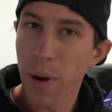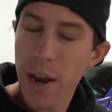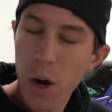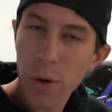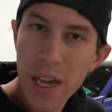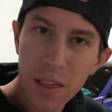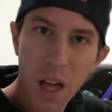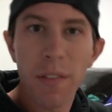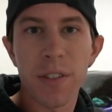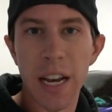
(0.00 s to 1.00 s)
But I know he
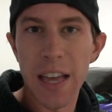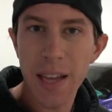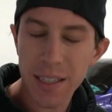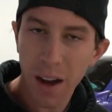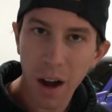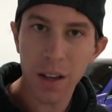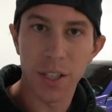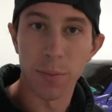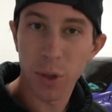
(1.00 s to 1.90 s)
loves it, and that's awesome.